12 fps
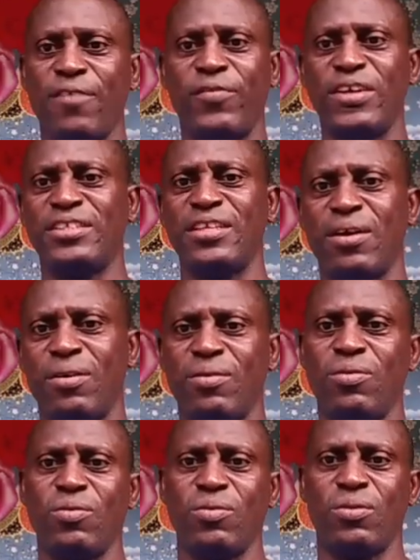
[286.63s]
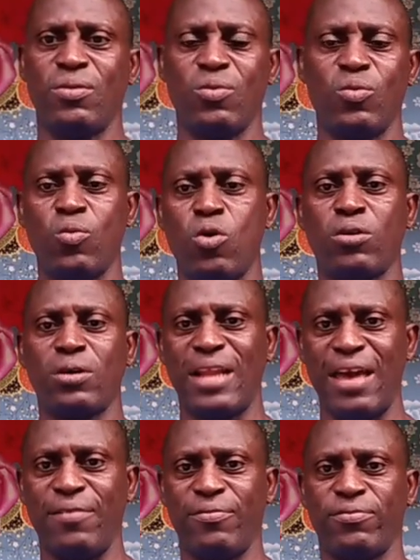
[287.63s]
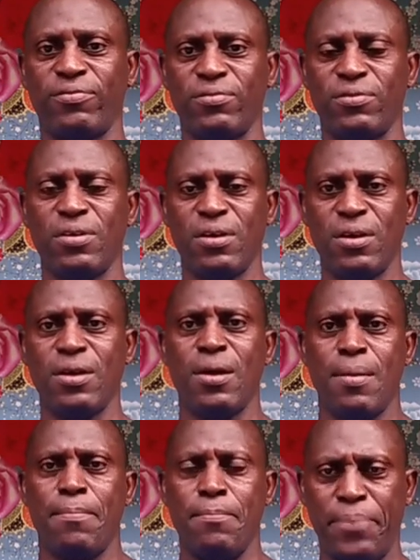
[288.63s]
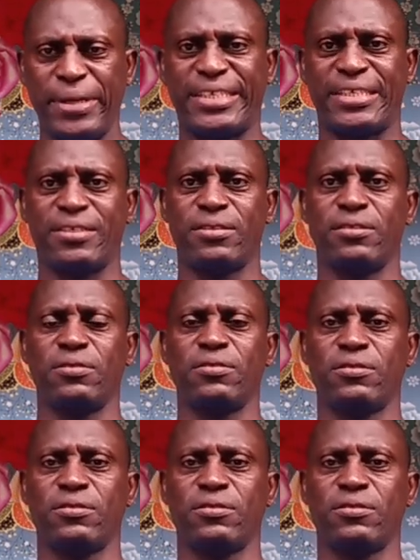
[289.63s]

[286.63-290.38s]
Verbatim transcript: affect your work life. But